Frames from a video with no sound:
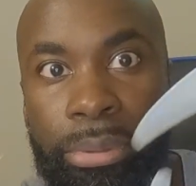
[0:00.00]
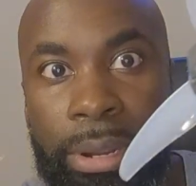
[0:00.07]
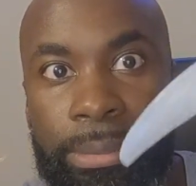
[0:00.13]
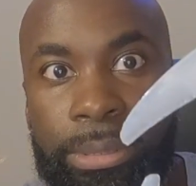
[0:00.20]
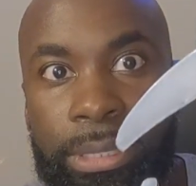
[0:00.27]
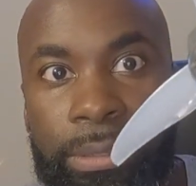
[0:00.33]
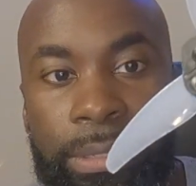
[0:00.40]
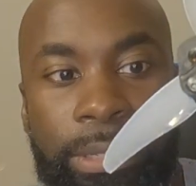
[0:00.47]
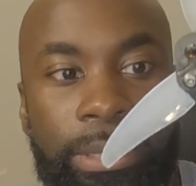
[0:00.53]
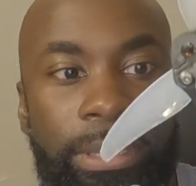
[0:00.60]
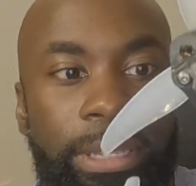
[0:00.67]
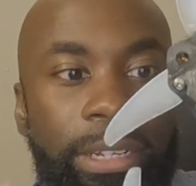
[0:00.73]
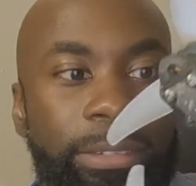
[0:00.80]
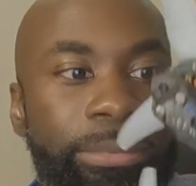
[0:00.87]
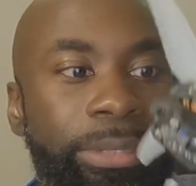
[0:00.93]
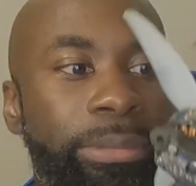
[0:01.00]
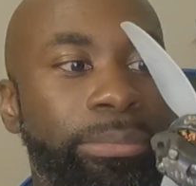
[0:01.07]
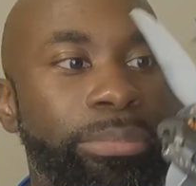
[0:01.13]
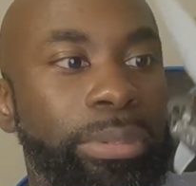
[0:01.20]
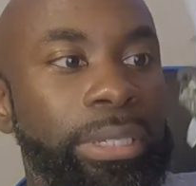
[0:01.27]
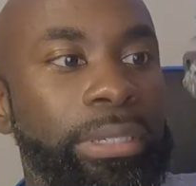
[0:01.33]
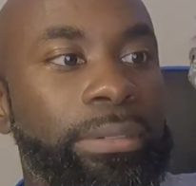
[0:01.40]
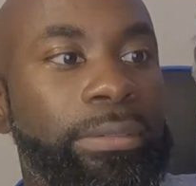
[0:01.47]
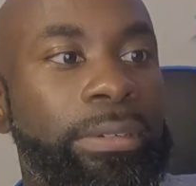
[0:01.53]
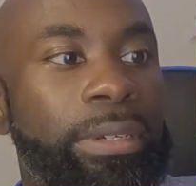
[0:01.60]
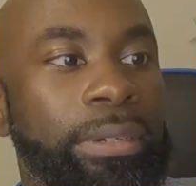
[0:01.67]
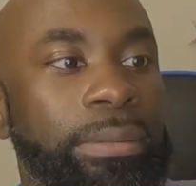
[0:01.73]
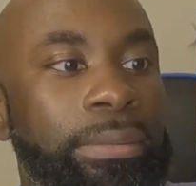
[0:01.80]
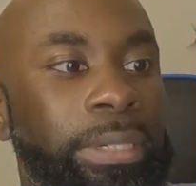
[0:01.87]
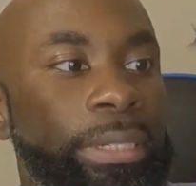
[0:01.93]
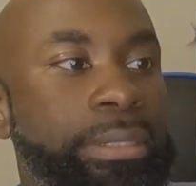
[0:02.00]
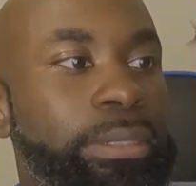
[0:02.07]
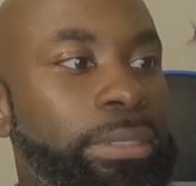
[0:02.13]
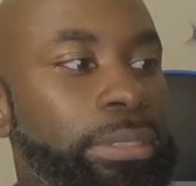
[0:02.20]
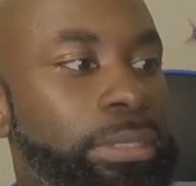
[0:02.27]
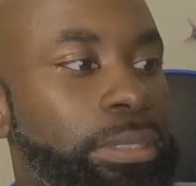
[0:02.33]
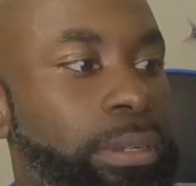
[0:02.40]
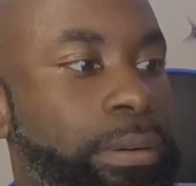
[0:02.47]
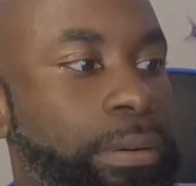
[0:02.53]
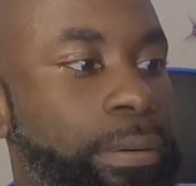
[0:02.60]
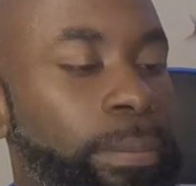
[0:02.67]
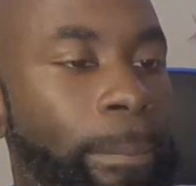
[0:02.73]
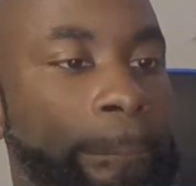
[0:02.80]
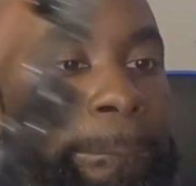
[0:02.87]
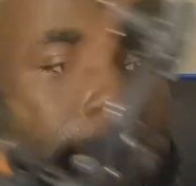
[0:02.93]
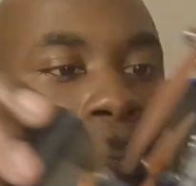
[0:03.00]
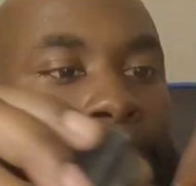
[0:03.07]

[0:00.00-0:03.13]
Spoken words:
props on it that I've been playing around with. So